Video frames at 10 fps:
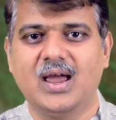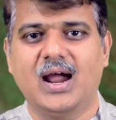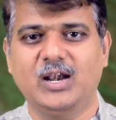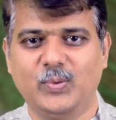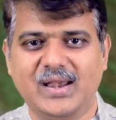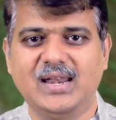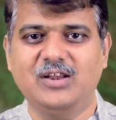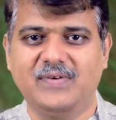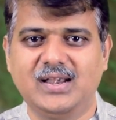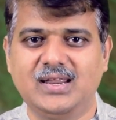and
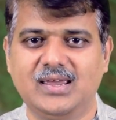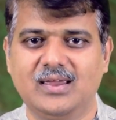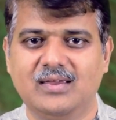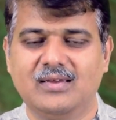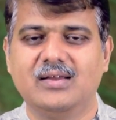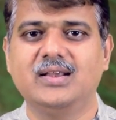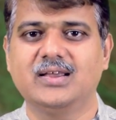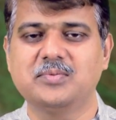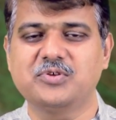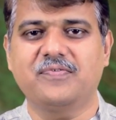2020 in
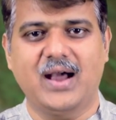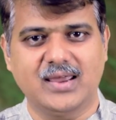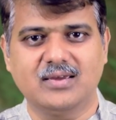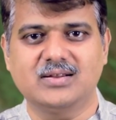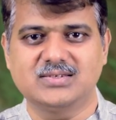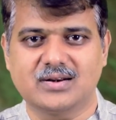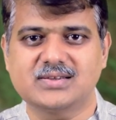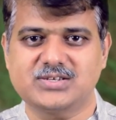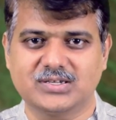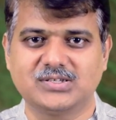terms of agricultural
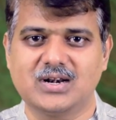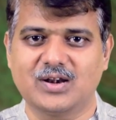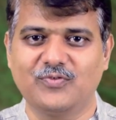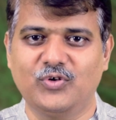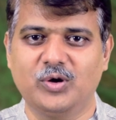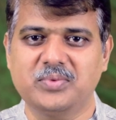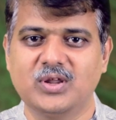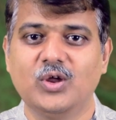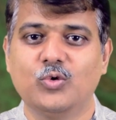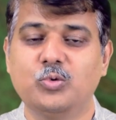structural reforms
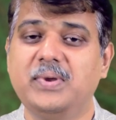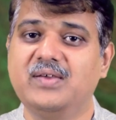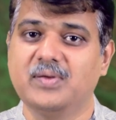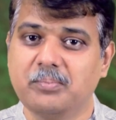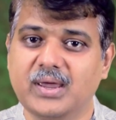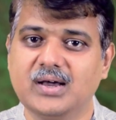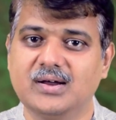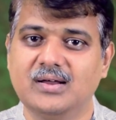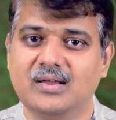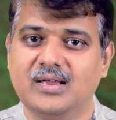would be even bigger.